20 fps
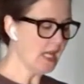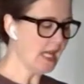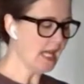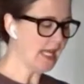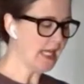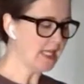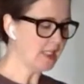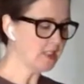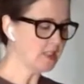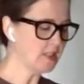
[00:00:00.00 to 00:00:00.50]

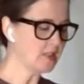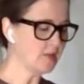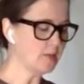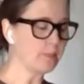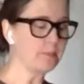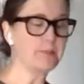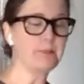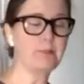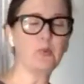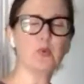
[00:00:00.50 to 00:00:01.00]
and
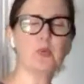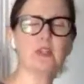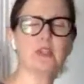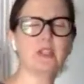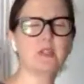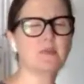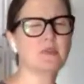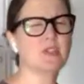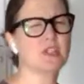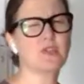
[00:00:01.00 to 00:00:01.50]
boiled
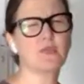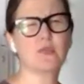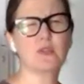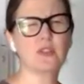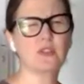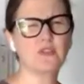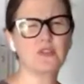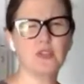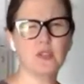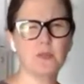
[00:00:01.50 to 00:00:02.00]
them just
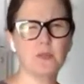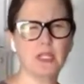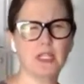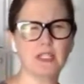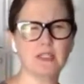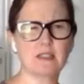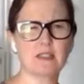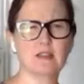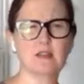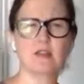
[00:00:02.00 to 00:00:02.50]
for a few
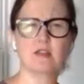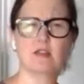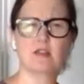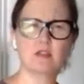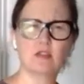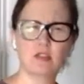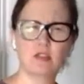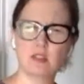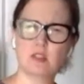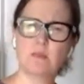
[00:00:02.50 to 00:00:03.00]
minutes,
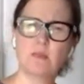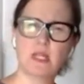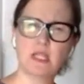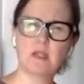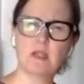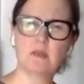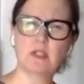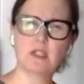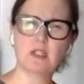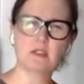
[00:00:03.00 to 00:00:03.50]
just to make
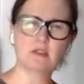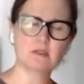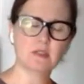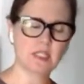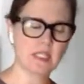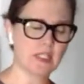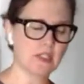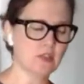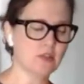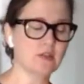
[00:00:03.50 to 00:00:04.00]
them a little
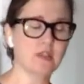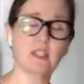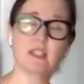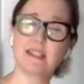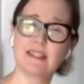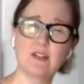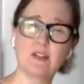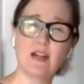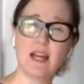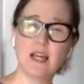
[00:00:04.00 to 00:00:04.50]
tender. They
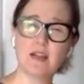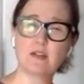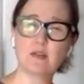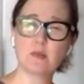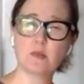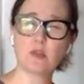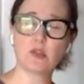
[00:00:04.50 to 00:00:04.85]
still have some